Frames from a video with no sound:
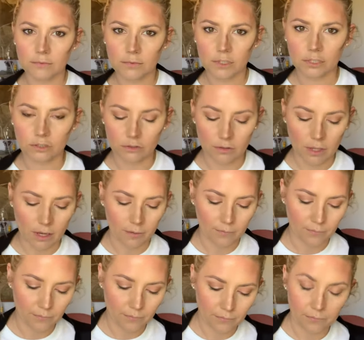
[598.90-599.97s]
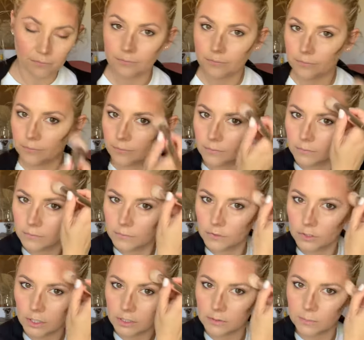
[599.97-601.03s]
gonna do that.
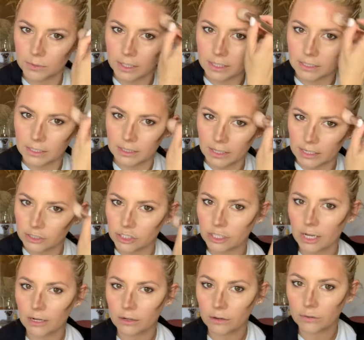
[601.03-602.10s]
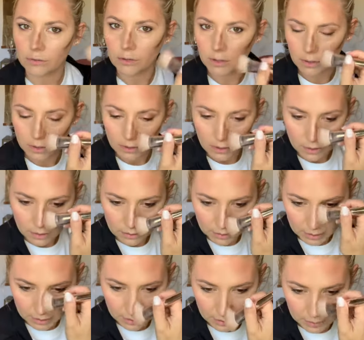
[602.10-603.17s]
Just blending that shadow. All right, and